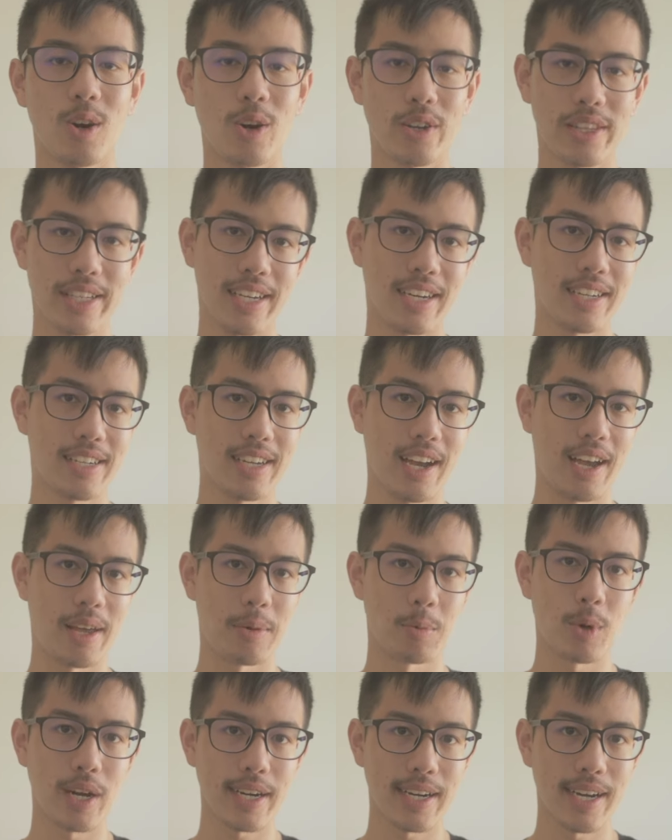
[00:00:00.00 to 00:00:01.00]
On the other
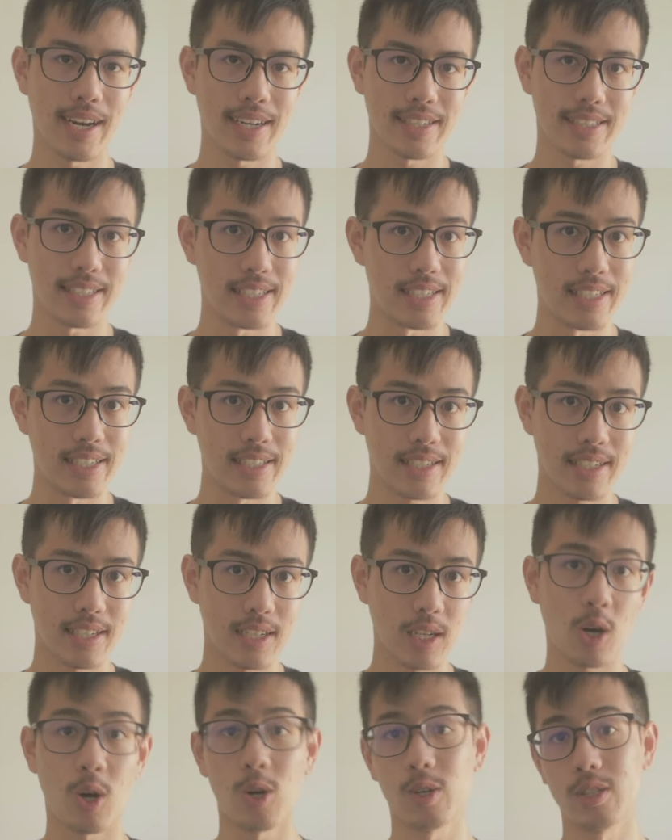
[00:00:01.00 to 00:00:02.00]
hand, what are the
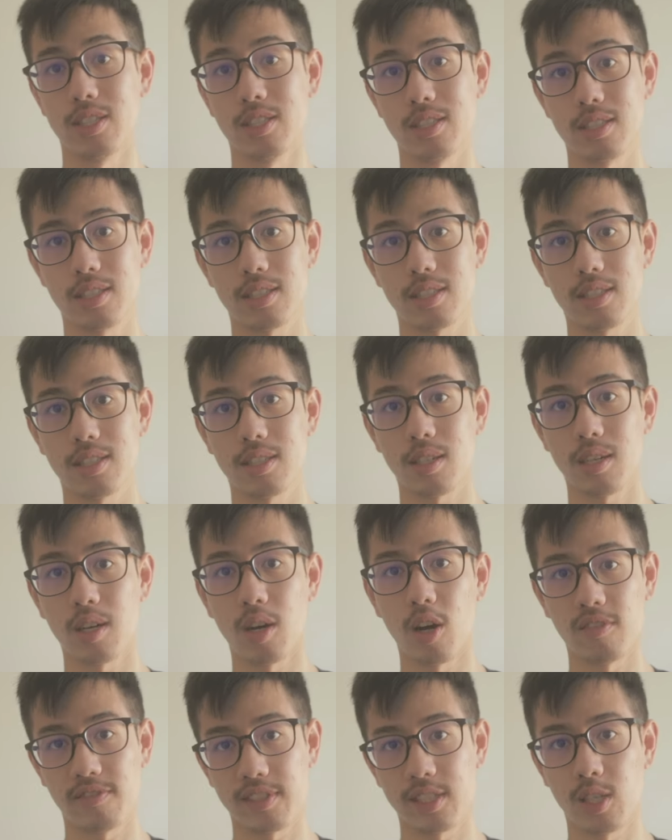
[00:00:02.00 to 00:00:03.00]
cons
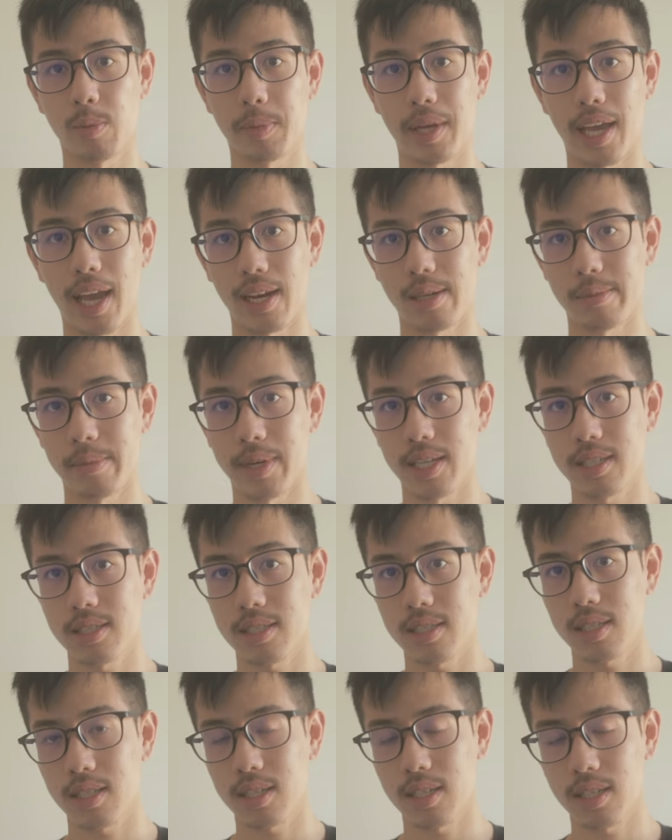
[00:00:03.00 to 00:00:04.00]
of Adobe
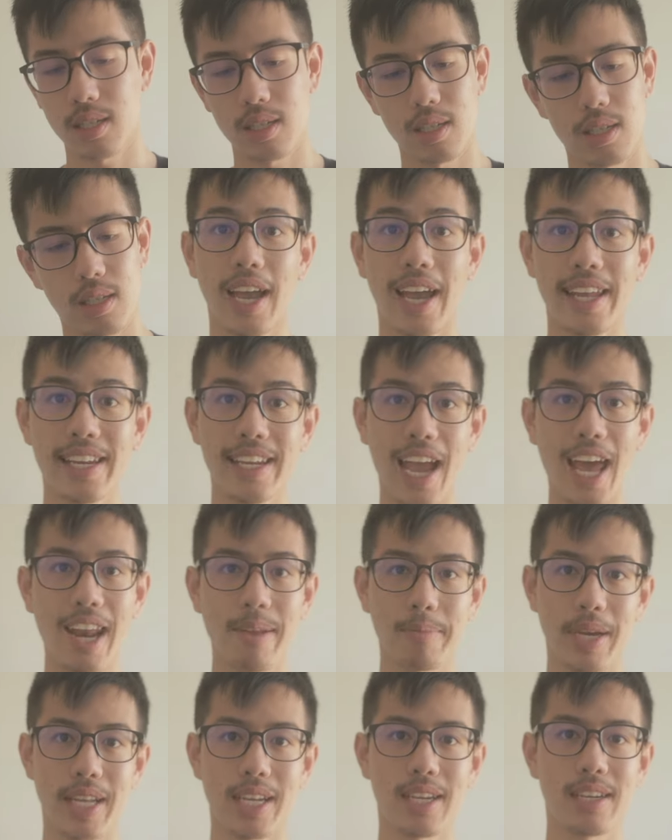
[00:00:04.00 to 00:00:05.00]
Animate? Any
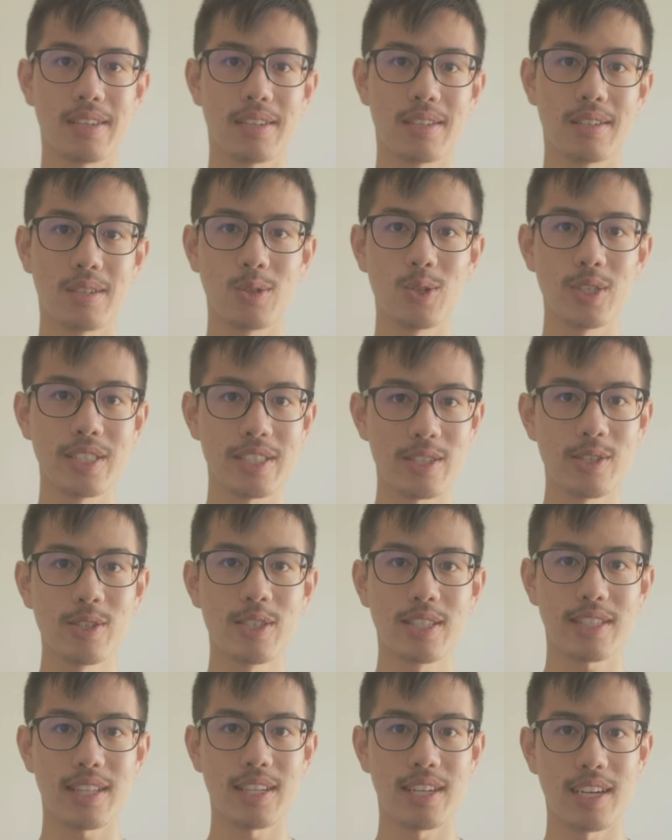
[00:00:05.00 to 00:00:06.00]
animator who has
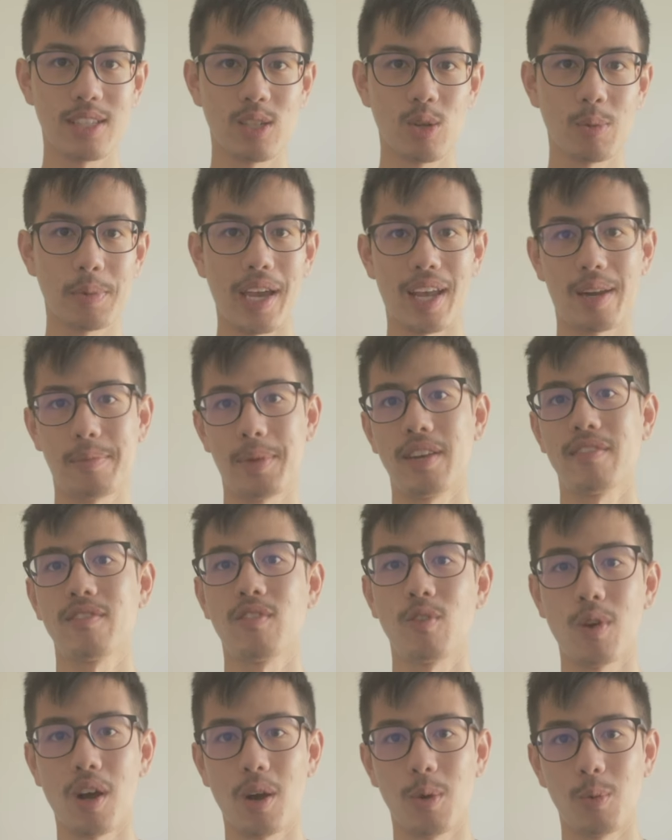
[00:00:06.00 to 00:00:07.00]
used Adobe Animate
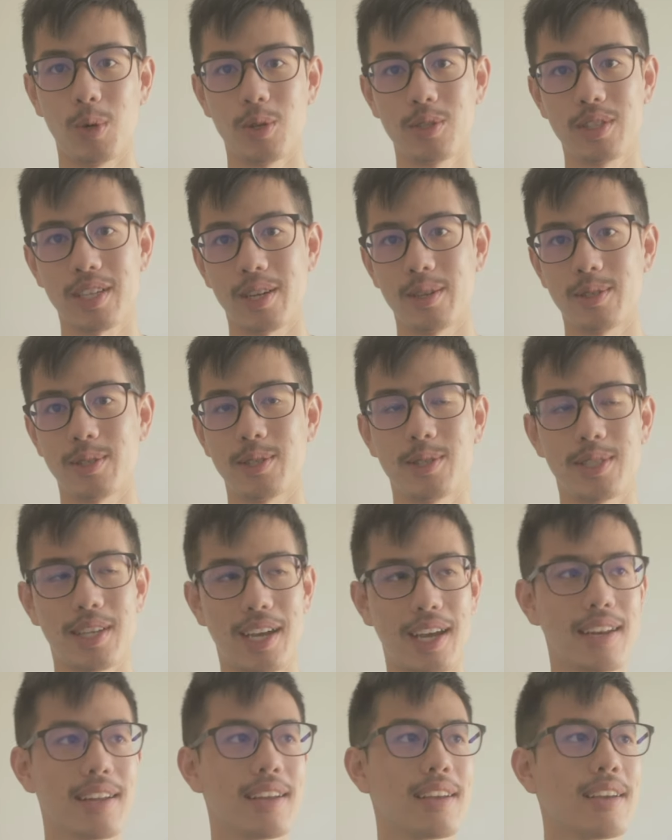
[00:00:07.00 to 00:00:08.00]
for a while will tell you
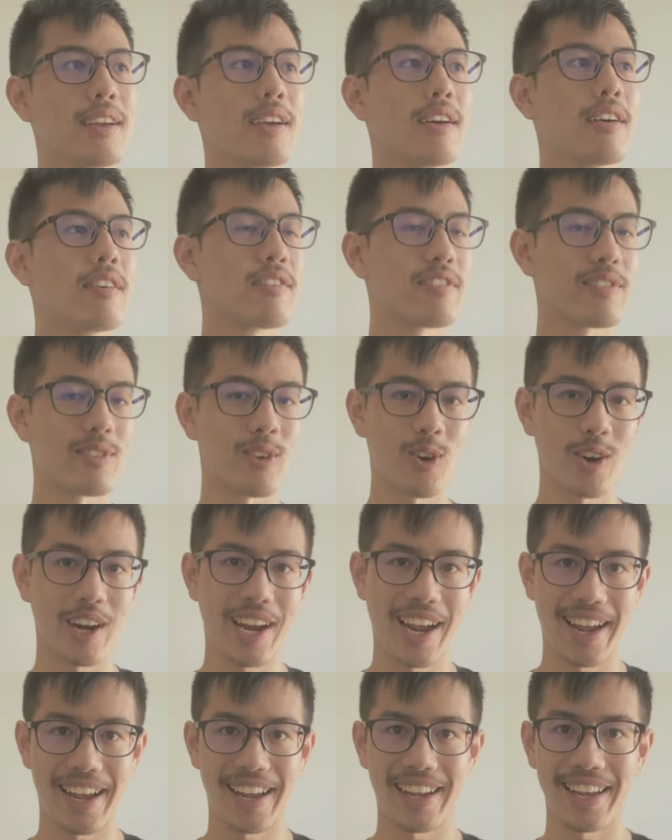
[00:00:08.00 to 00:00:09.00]
that for
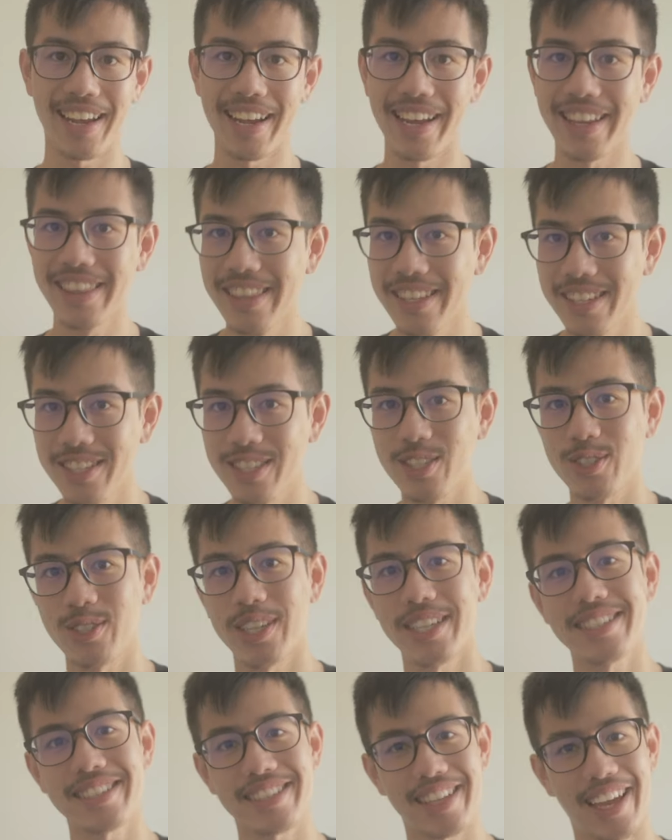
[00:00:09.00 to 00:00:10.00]
a
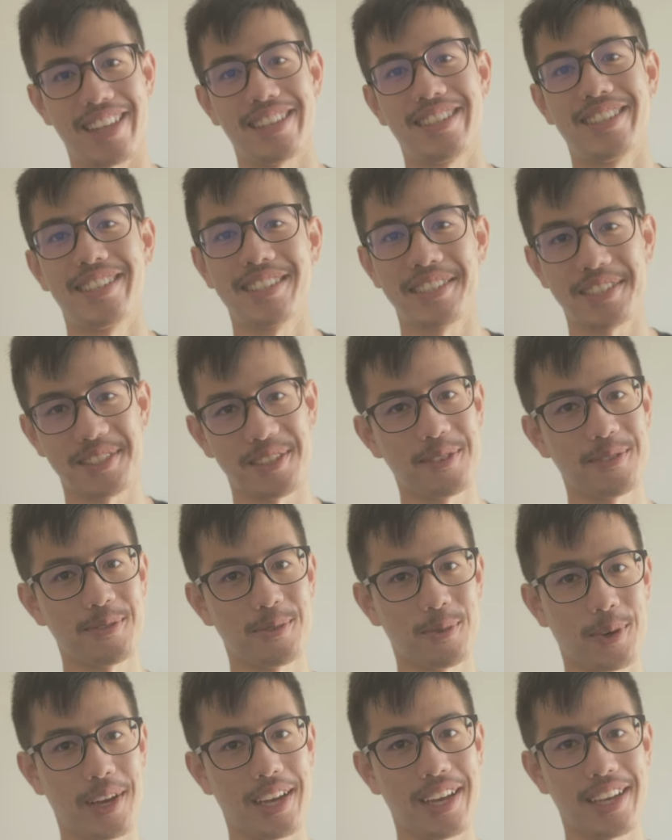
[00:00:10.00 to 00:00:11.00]
industry standard
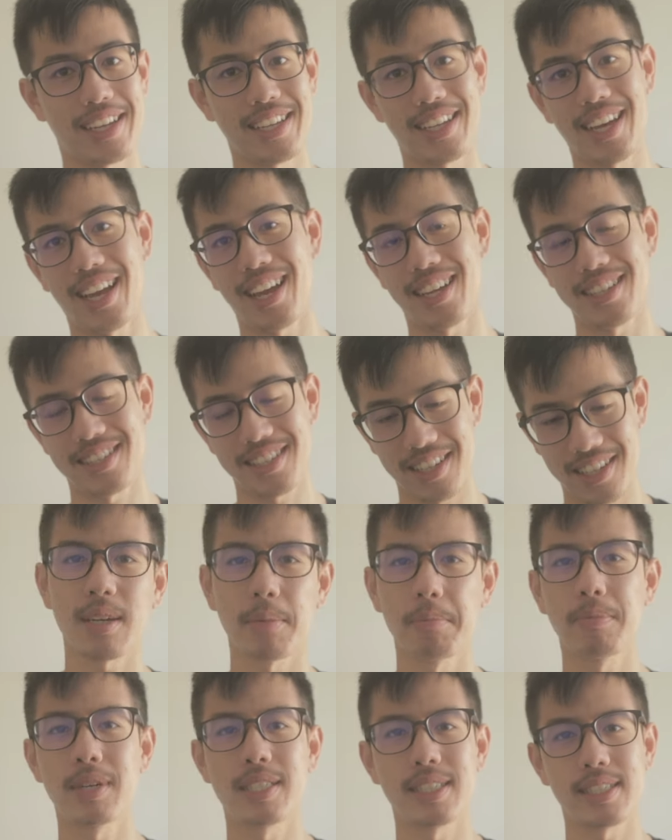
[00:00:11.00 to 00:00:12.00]
software, it has
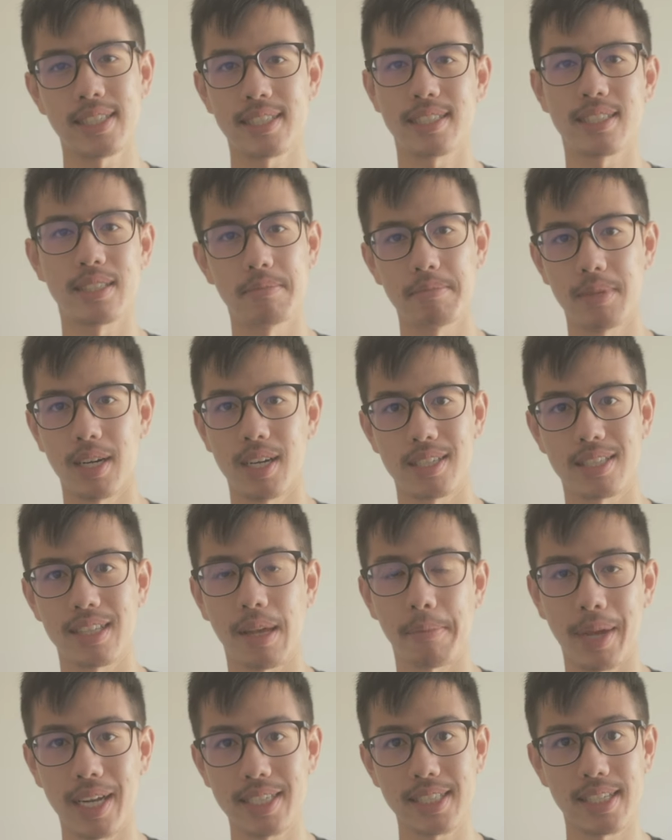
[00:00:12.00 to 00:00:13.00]
some persistent bugs
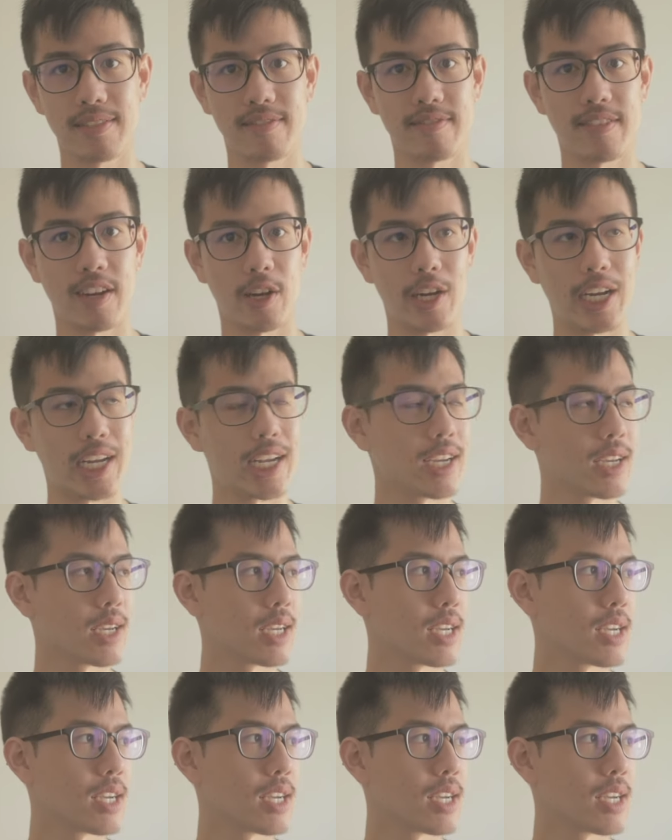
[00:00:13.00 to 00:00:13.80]
that makes it very